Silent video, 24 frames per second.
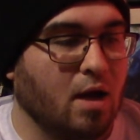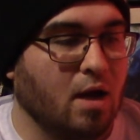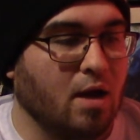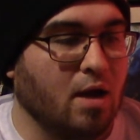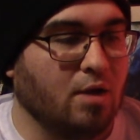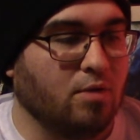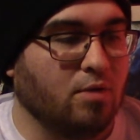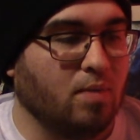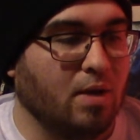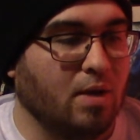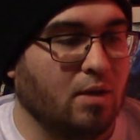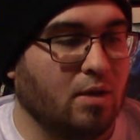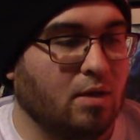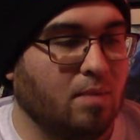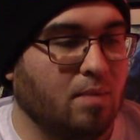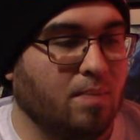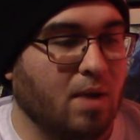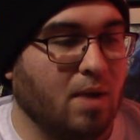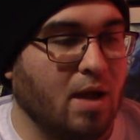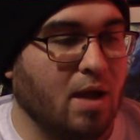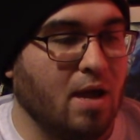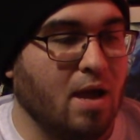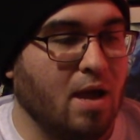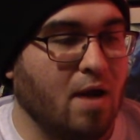Directed
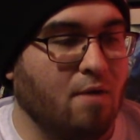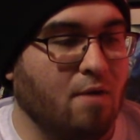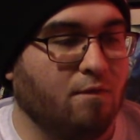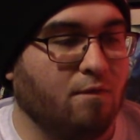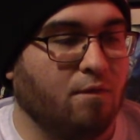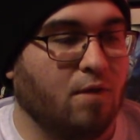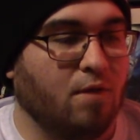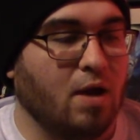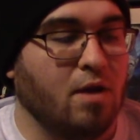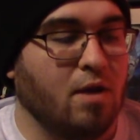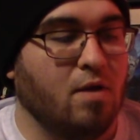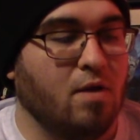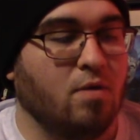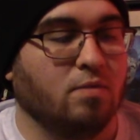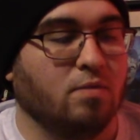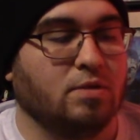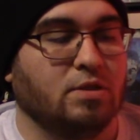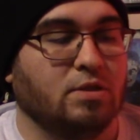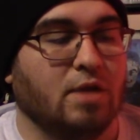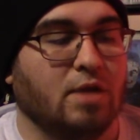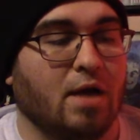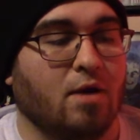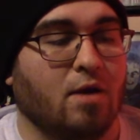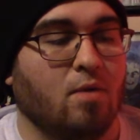by Alfredo
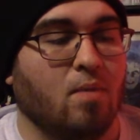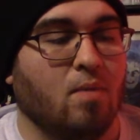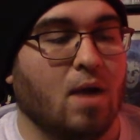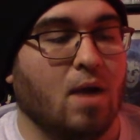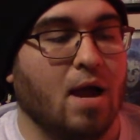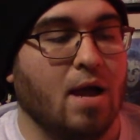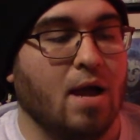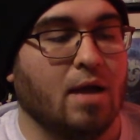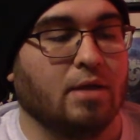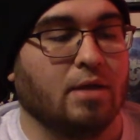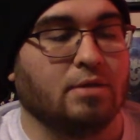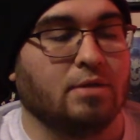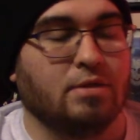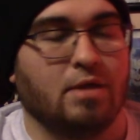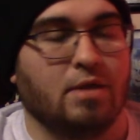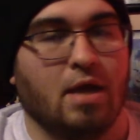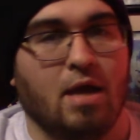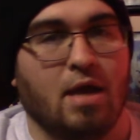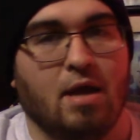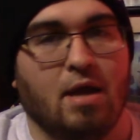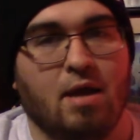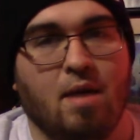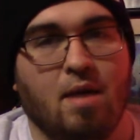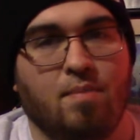Zacharias,
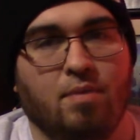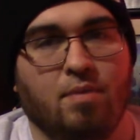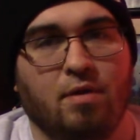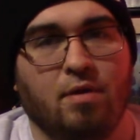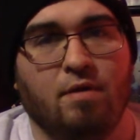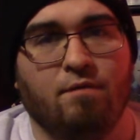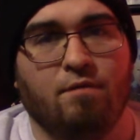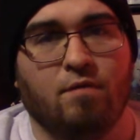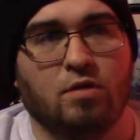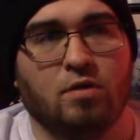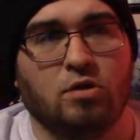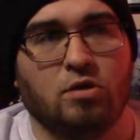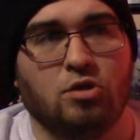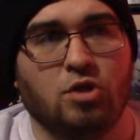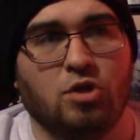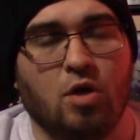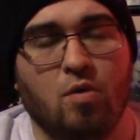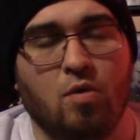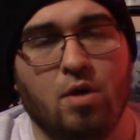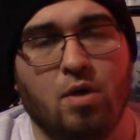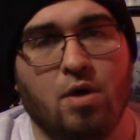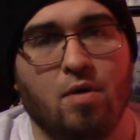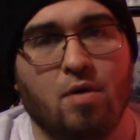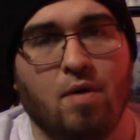and I believe
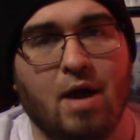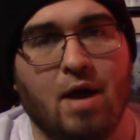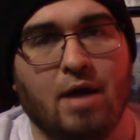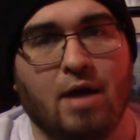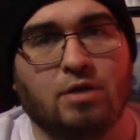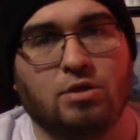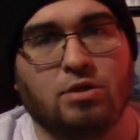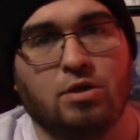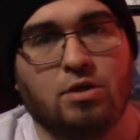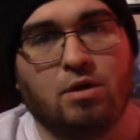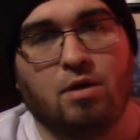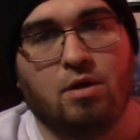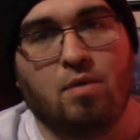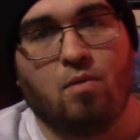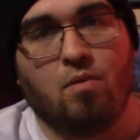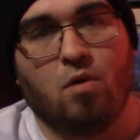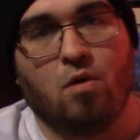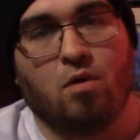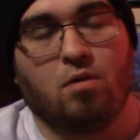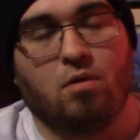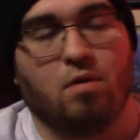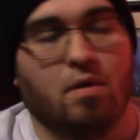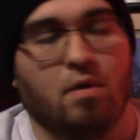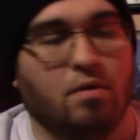Joe Hill actually
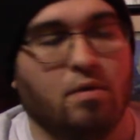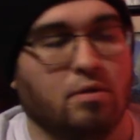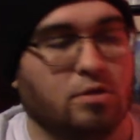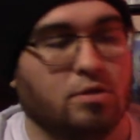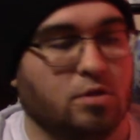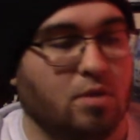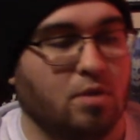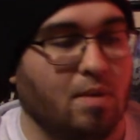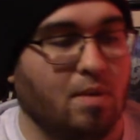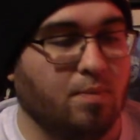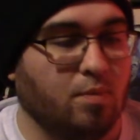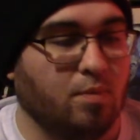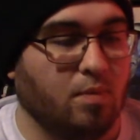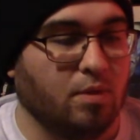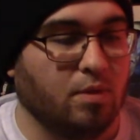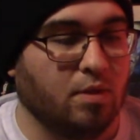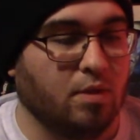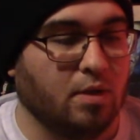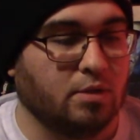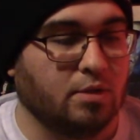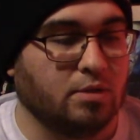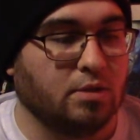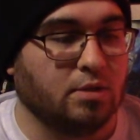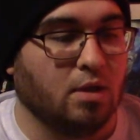worked on the script with
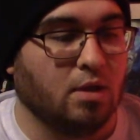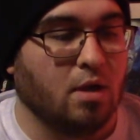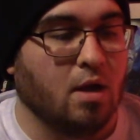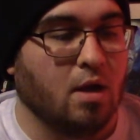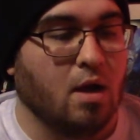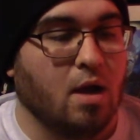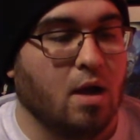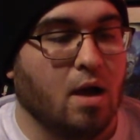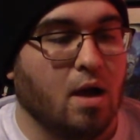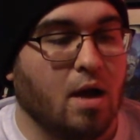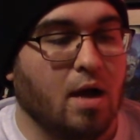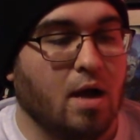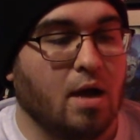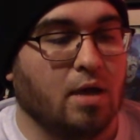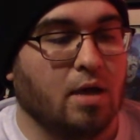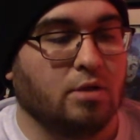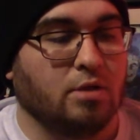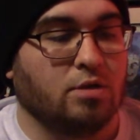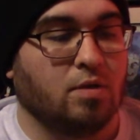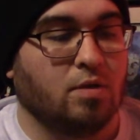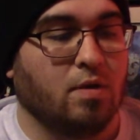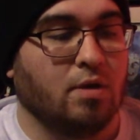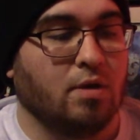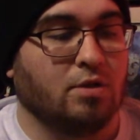this,
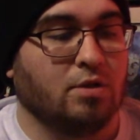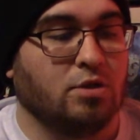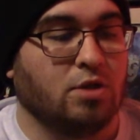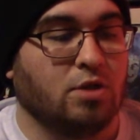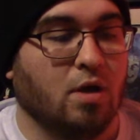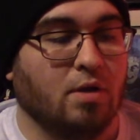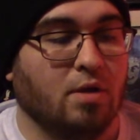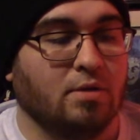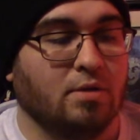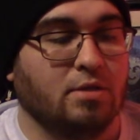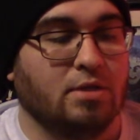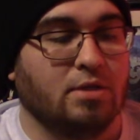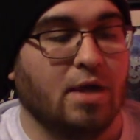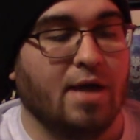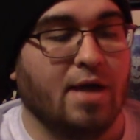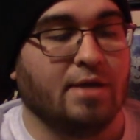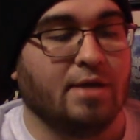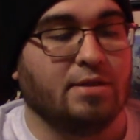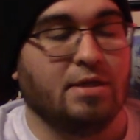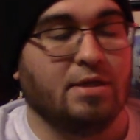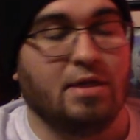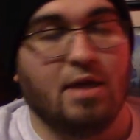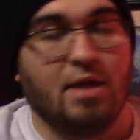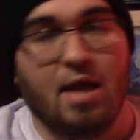starring John
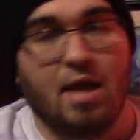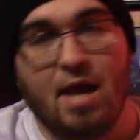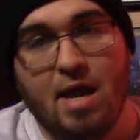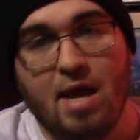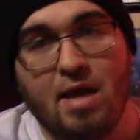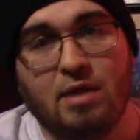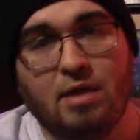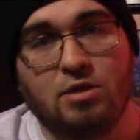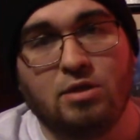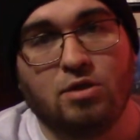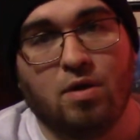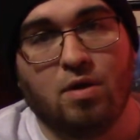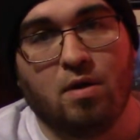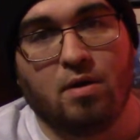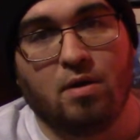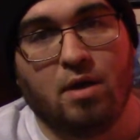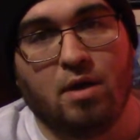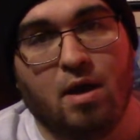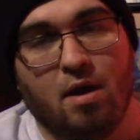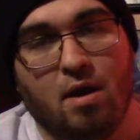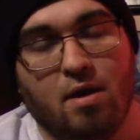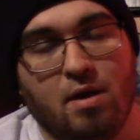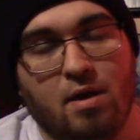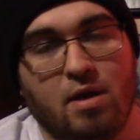Saxon and John
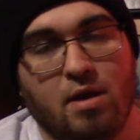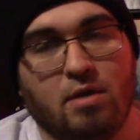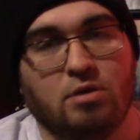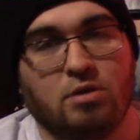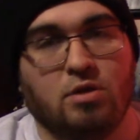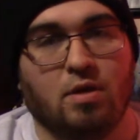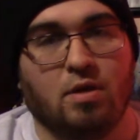Carradine.